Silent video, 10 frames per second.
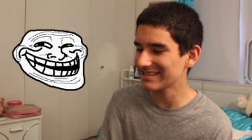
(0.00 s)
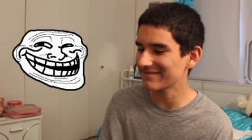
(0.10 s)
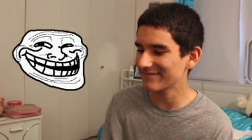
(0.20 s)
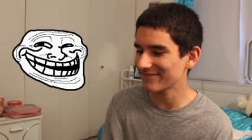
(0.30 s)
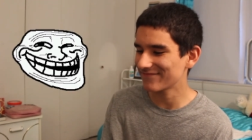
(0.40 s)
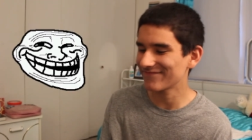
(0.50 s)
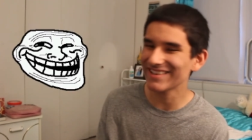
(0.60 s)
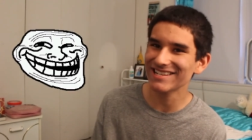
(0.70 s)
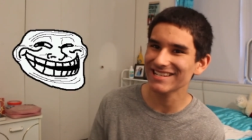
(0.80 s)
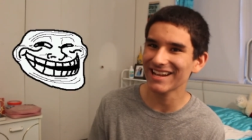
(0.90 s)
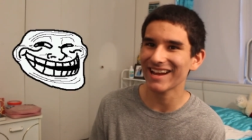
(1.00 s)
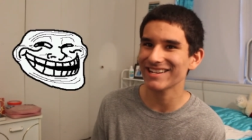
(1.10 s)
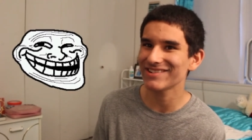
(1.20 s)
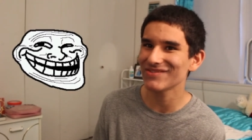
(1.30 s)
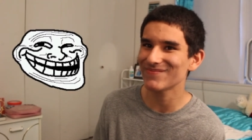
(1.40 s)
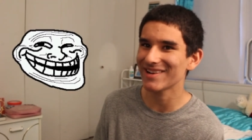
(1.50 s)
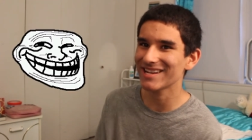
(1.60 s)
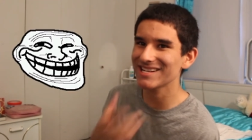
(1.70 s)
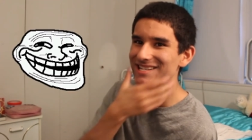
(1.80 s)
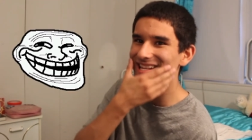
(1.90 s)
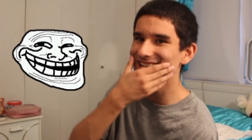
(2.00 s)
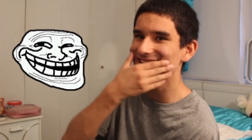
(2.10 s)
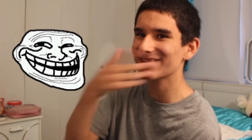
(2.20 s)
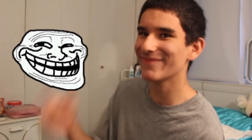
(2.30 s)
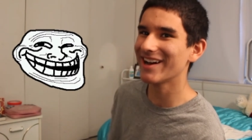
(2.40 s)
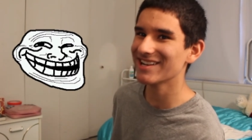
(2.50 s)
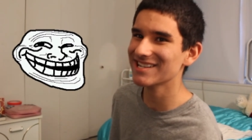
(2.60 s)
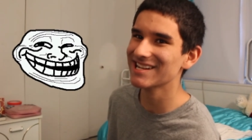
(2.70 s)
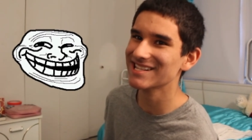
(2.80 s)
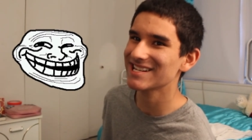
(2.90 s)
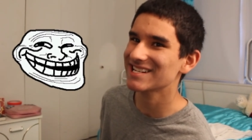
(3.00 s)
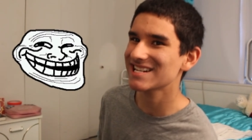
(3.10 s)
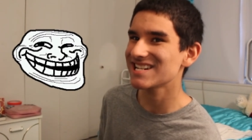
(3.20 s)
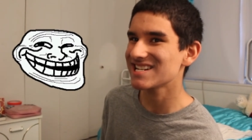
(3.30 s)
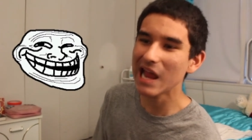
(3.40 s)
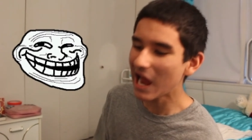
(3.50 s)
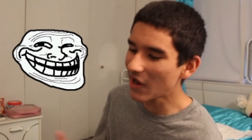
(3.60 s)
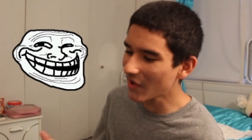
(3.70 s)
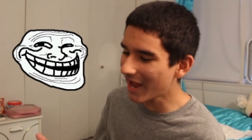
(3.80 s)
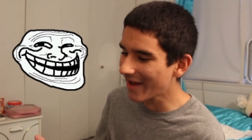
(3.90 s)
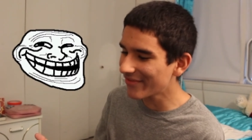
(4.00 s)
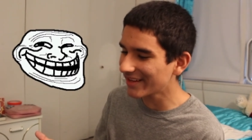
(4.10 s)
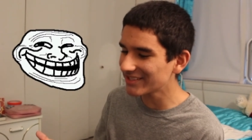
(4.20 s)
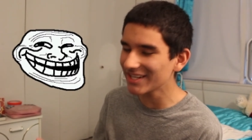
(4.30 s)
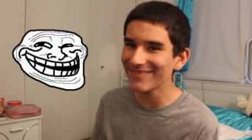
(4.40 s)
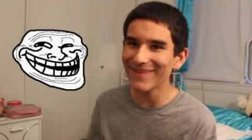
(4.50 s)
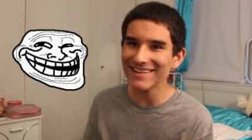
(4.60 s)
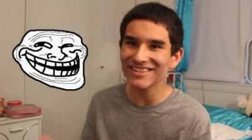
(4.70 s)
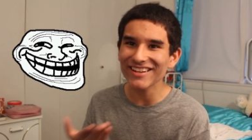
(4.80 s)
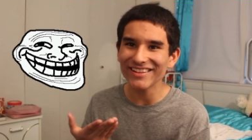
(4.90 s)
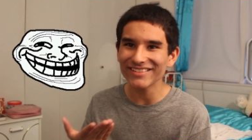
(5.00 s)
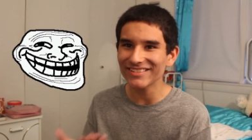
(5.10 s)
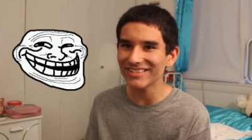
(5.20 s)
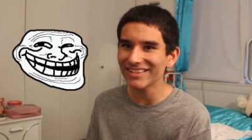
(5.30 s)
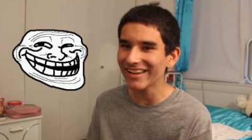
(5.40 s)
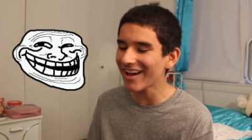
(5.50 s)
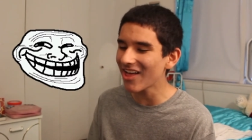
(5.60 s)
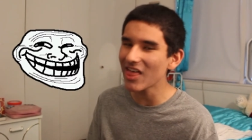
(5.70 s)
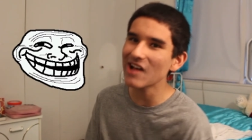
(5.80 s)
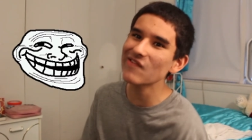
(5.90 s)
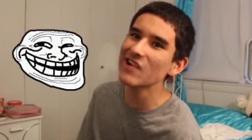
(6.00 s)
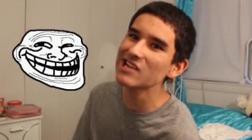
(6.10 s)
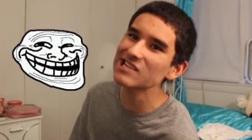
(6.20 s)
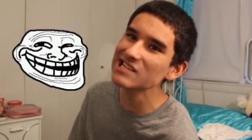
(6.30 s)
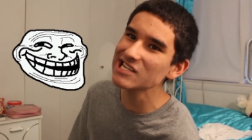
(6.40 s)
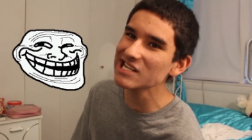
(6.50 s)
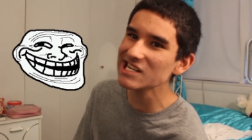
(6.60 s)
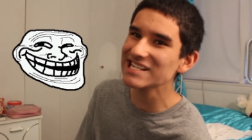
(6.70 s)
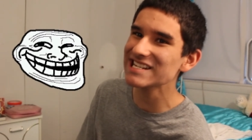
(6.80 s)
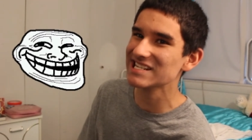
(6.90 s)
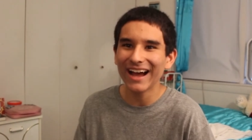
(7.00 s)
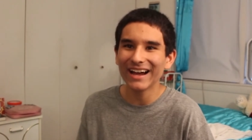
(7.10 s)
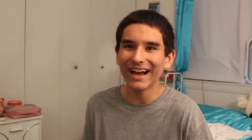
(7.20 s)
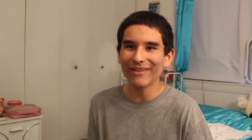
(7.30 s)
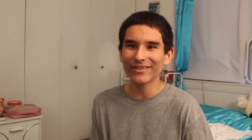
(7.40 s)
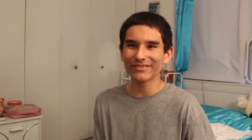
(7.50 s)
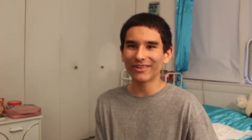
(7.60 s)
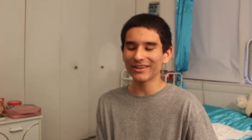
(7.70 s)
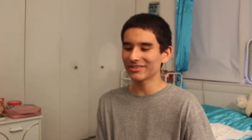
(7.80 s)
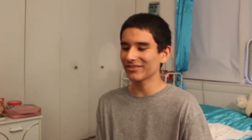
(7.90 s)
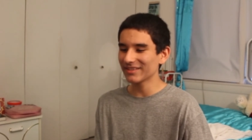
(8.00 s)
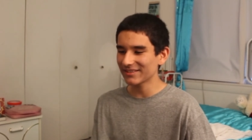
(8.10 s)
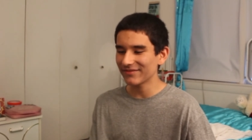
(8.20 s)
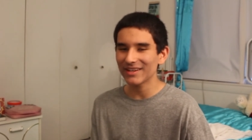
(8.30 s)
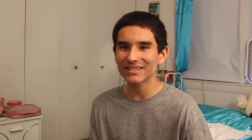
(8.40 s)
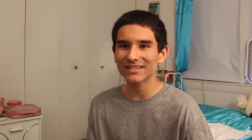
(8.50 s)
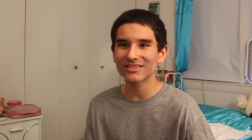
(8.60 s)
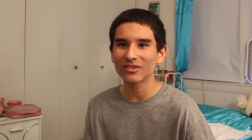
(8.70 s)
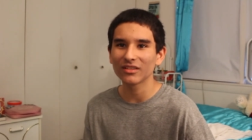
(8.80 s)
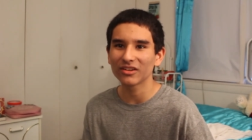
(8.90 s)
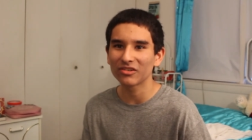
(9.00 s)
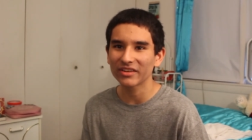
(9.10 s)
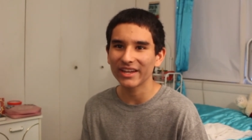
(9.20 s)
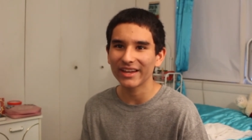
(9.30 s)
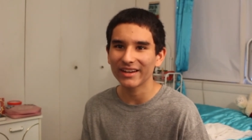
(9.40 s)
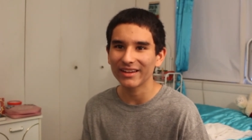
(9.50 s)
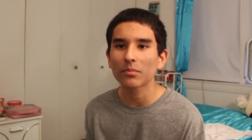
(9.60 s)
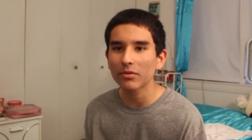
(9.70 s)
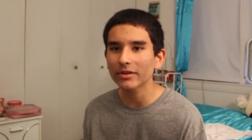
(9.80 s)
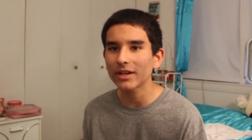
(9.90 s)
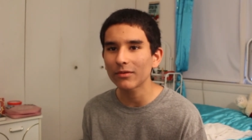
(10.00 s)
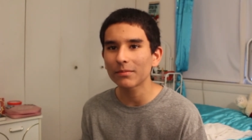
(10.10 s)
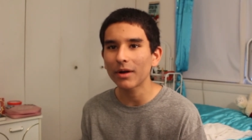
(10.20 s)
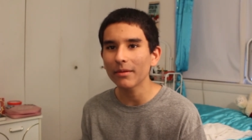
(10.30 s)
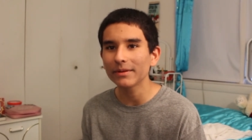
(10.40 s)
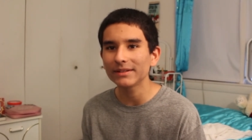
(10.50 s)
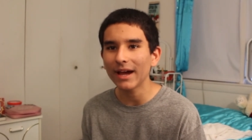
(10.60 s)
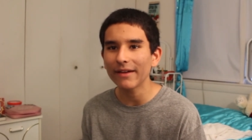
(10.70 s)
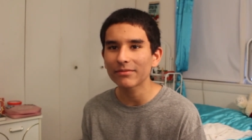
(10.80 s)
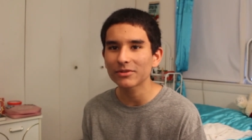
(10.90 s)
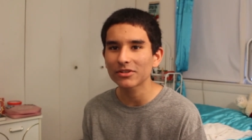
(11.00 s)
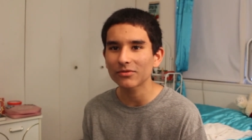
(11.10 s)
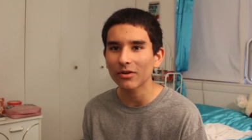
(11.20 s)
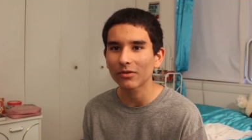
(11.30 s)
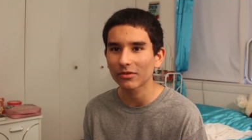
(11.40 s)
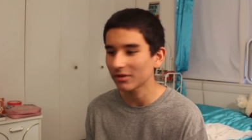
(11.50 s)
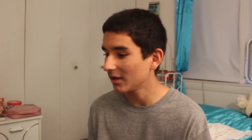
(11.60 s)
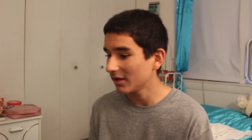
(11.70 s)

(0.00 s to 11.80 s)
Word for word: he's facing at you, but he's like smiles like this. I don't have that chin. My chin doesn't stick out that far. It's just like this. I, I wouldn't want to show this face to a little kid. The poor kid would probably die from a stroke or